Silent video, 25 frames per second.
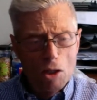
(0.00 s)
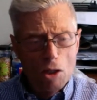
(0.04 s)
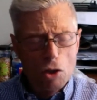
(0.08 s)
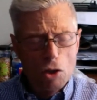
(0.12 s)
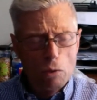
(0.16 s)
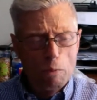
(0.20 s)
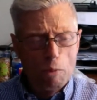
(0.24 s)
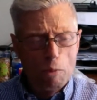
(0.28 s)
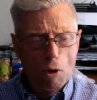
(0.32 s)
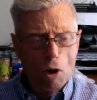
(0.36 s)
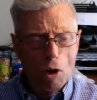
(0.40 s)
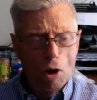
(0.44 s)

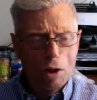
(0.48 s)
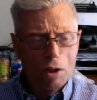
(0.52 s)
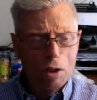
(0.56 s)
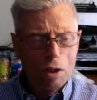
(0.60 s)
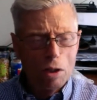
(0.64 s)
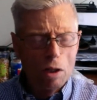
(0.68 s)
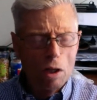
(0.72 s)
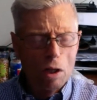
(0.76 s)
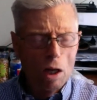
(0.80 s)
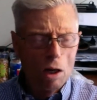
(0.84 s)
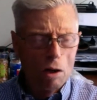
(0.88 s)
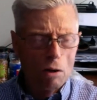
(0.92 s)
To
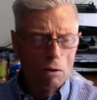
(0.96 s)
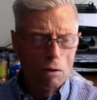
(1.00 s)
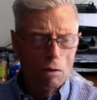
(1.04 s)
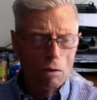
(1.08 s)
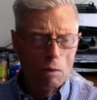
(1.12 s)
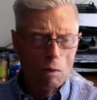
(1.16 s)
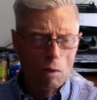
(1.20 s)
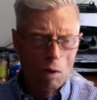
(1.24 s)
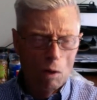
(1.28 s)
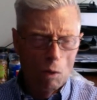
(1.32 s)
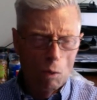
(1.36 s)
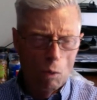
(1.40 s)
broaden
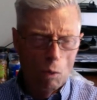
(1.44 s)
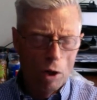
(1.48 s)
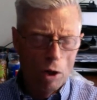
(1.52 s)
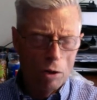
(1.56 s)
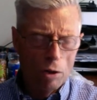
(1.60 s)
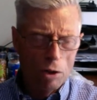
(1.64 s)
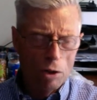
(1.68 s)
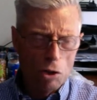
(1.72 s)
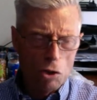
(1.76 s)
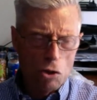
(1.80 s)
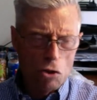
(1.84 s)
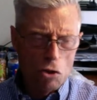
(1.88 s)
our
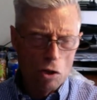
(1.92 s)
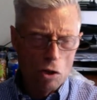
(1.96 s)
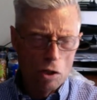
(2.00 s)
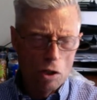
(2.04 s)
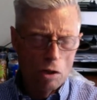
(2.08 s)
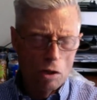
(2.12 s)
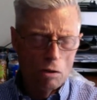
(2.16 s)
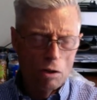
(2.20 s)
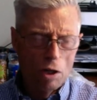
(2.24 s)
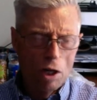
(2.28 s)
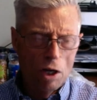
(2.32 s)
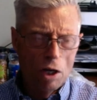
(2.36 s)
awareness
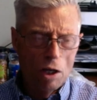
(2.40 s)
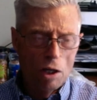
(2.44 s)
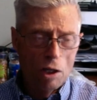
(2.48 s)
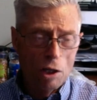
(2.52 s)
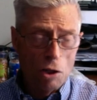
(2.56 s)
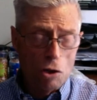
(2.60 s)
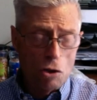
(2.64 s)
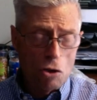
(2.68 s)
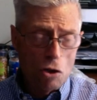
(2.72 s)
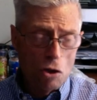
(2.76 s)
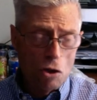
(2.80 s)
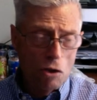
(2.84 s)
and our
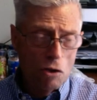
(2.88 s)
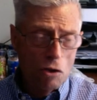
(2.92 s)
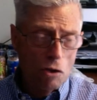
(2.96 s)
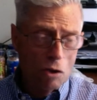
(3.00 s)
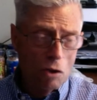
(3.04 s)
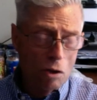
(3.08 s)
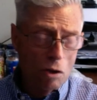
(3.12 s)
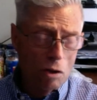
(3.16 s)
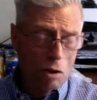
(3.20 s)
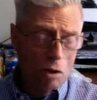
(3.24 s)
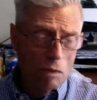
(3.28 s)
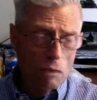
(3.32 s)
knowledge, I
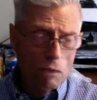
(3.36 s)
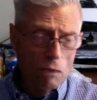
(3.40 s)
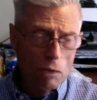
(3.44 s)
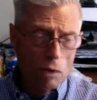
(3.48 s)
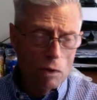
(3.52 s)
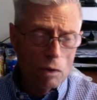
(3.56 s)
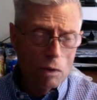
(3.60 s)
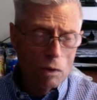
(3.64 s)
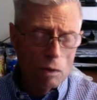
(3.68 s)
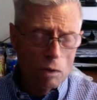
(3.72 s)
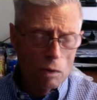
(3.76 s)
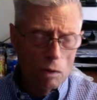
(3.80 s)
think,
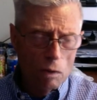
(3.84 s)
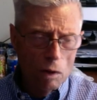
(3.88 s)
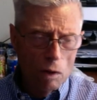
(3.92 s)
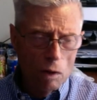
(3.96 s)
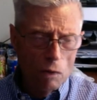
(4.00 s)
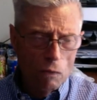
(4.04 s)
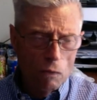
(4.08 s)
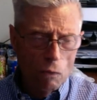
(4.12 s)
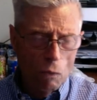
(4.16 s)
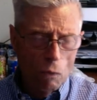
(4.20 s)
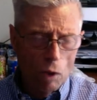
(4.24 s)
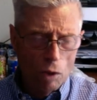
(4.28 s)

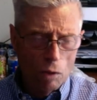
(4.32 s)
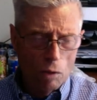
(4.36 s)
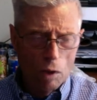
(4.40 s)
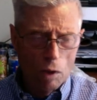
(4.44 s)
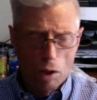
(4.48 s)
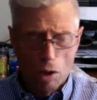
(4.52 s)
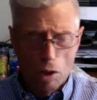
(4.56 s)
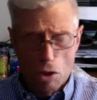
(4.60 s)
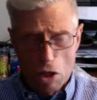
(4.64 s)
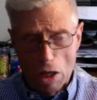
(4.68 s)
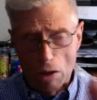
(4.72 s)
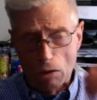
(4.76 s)
of what
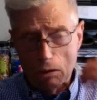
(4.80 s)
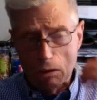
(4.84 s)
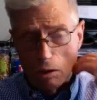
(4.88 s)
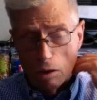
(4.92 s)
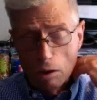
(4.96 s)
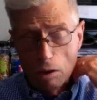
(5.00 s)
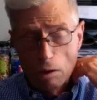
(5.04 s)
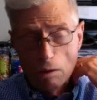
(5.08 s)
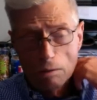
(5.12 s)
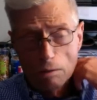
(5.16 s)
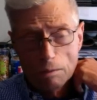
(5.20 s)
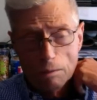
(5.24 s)
is out
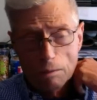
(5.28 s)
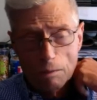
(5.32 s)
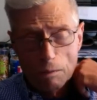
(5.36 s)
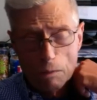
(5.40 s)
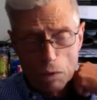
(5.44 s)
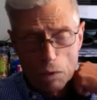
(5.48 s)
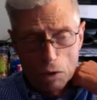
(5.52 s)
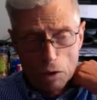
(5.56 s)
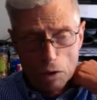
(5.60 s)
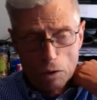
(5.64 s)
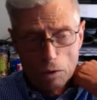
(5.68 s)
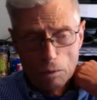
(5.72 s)

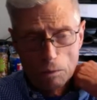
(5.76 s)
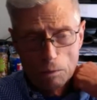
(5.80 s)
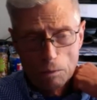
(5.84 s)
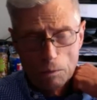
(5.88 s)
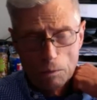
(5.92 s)
there.